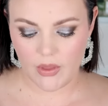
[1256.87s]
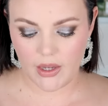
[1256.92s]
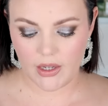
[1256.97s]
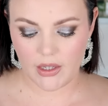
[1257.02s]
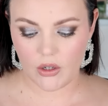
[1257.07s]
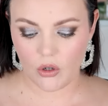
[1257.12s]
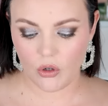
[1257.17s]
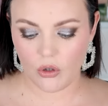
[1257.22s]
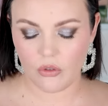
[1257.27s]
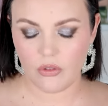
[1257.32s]
They
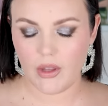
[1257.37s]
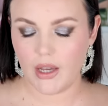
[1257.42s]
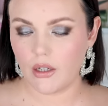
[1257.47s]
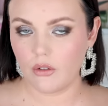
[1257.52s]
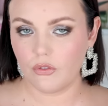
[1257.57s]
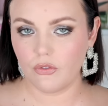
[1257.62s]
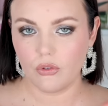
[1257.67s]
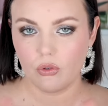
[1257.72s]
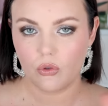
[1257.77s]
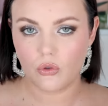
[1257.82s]
go like
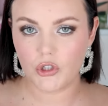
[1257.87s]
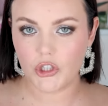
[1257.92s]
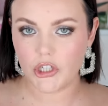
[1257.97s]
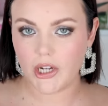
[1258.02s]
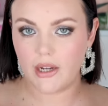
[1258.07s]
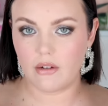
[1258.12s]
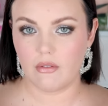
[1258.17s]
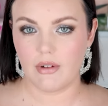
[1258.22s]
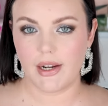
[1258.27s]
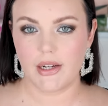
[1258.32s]
a full
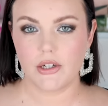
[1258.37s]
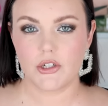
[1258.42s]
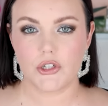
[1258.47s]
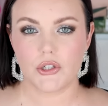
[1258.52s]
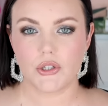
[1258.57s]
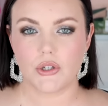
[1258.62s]
shade range.